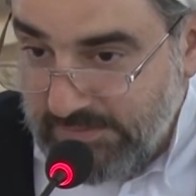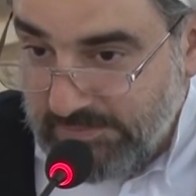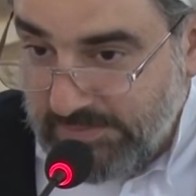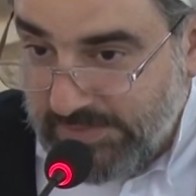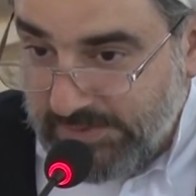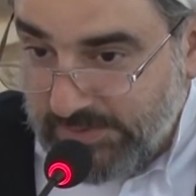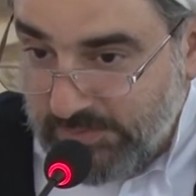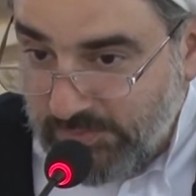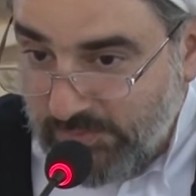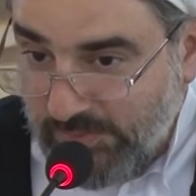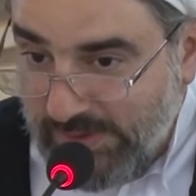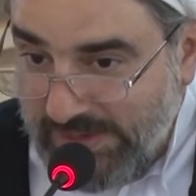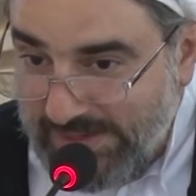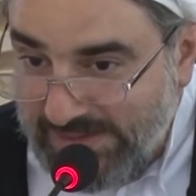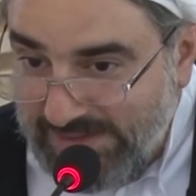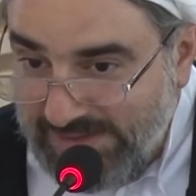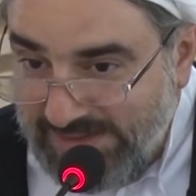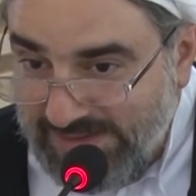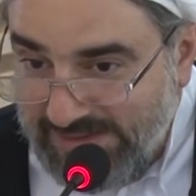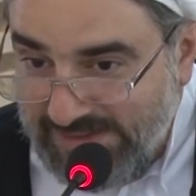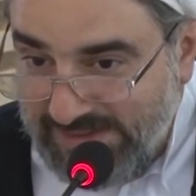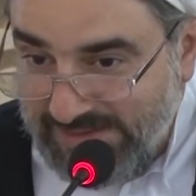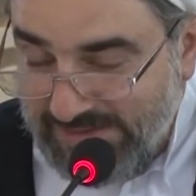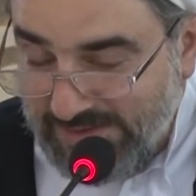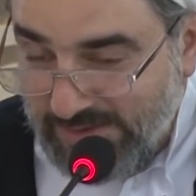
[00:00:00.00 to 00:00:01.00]
But when
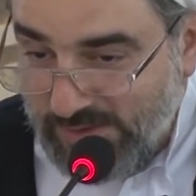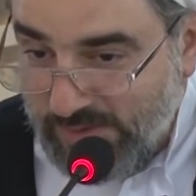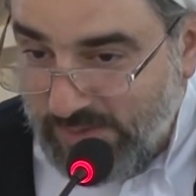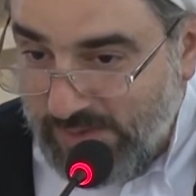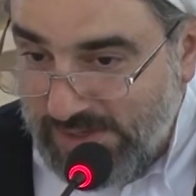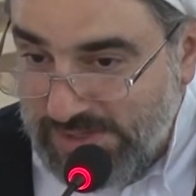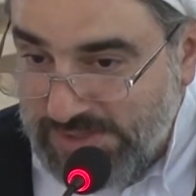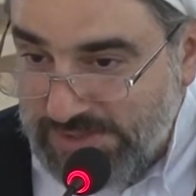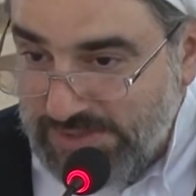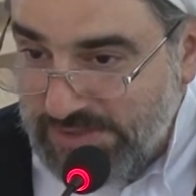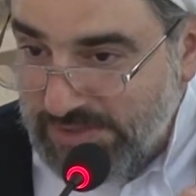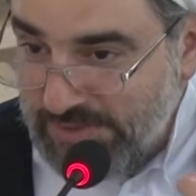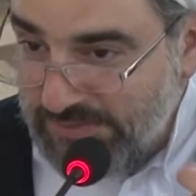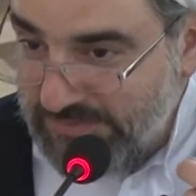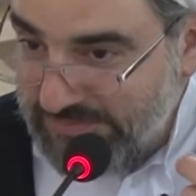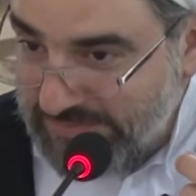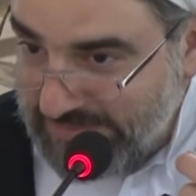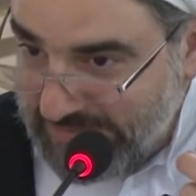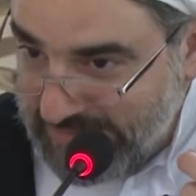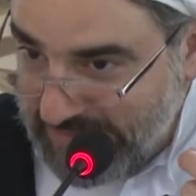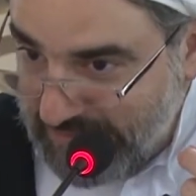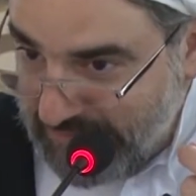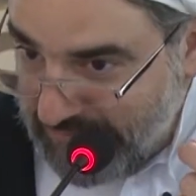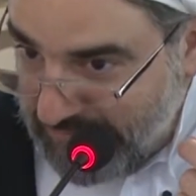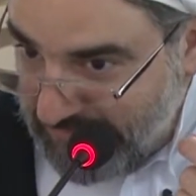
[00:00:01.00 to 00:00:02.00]
the question
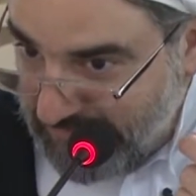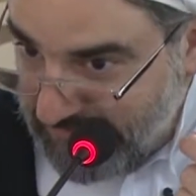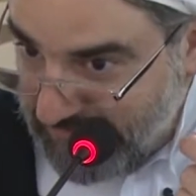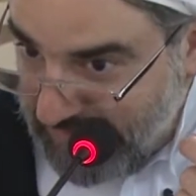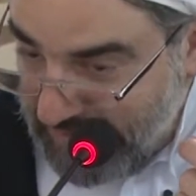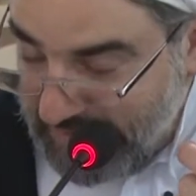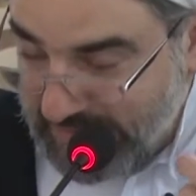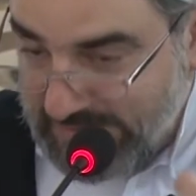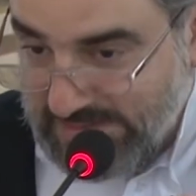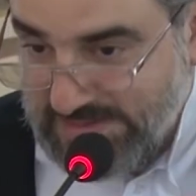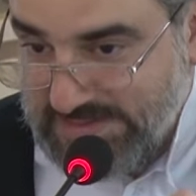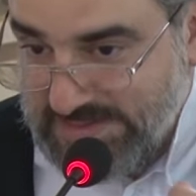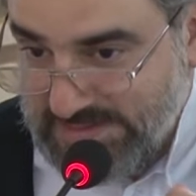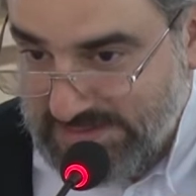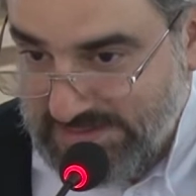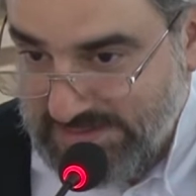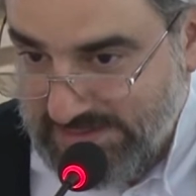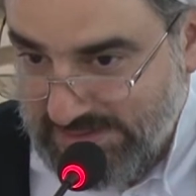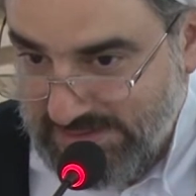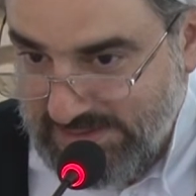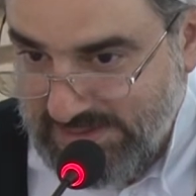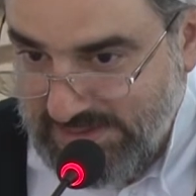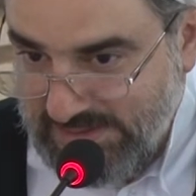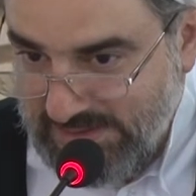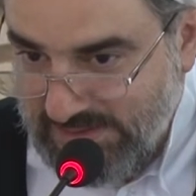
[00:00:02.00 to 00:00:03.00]
of defense
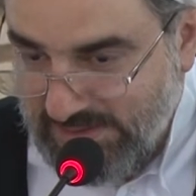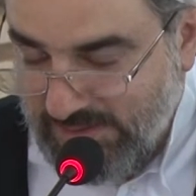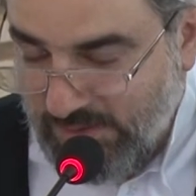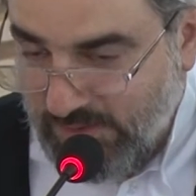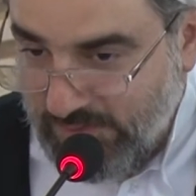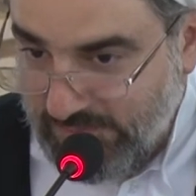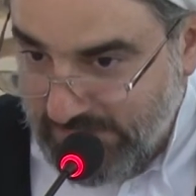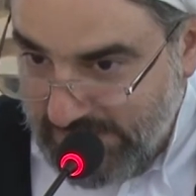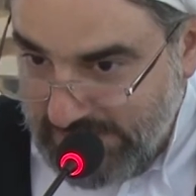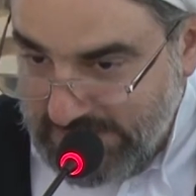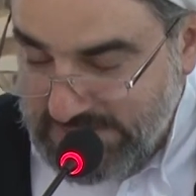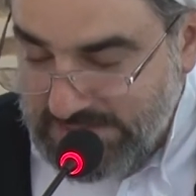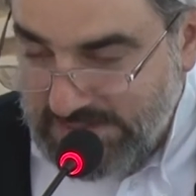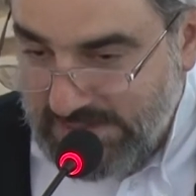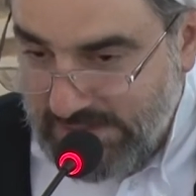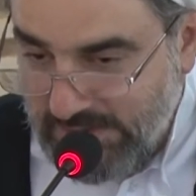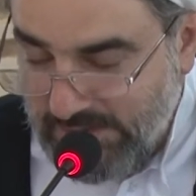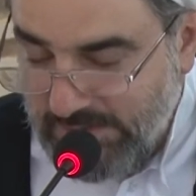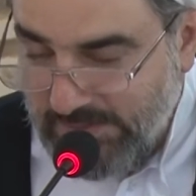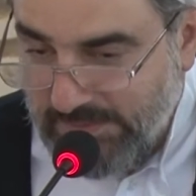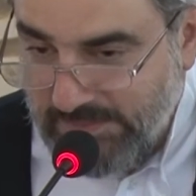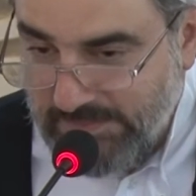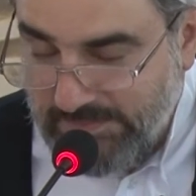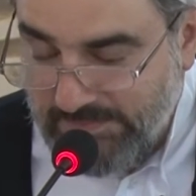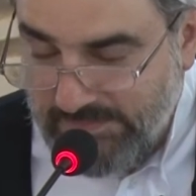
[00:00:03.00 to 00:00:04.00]
of
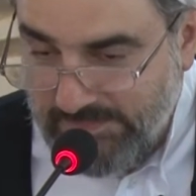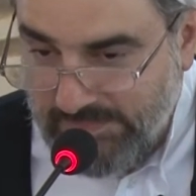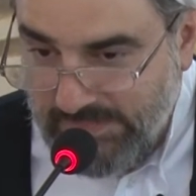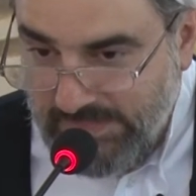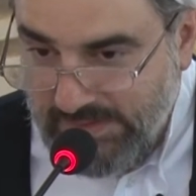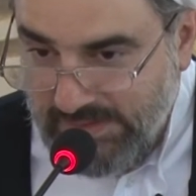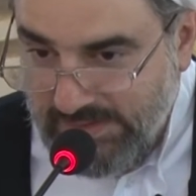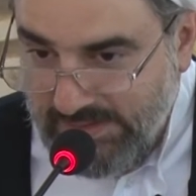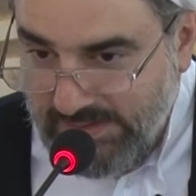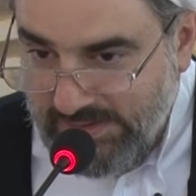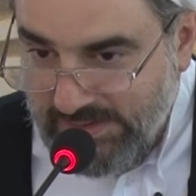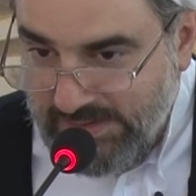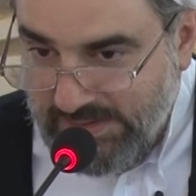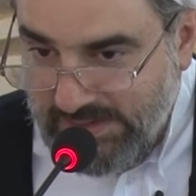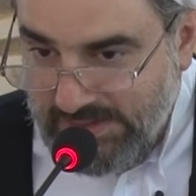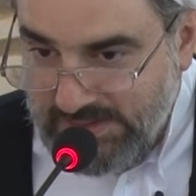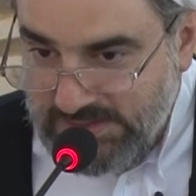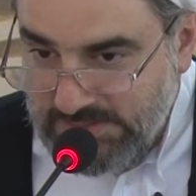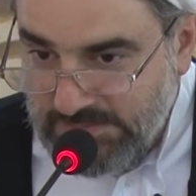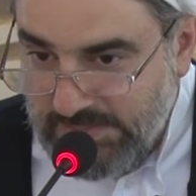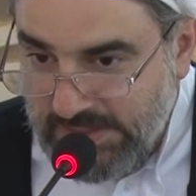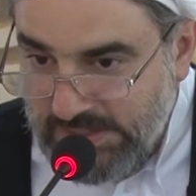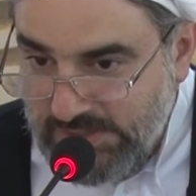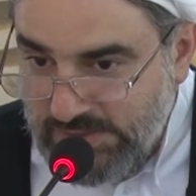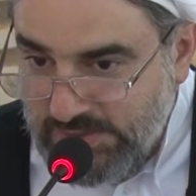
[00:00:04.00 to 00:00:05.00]
Islam
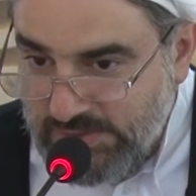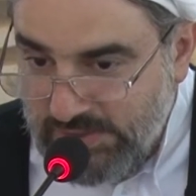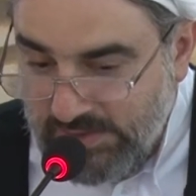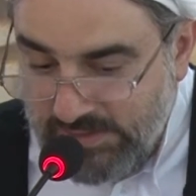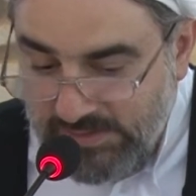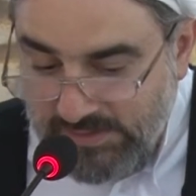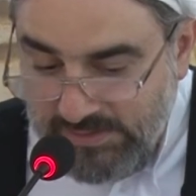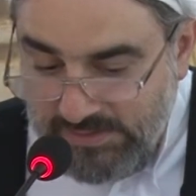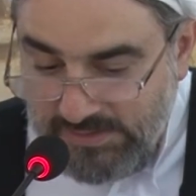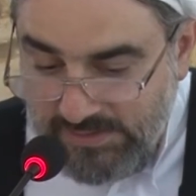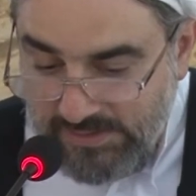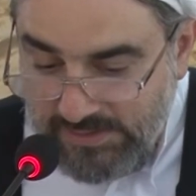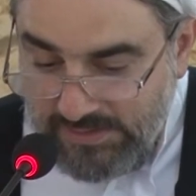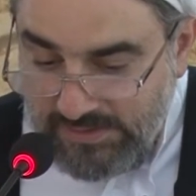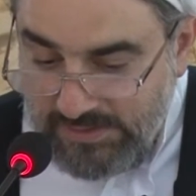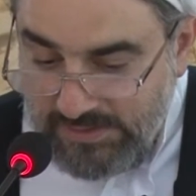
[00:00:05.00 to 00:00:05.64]
is mentioned,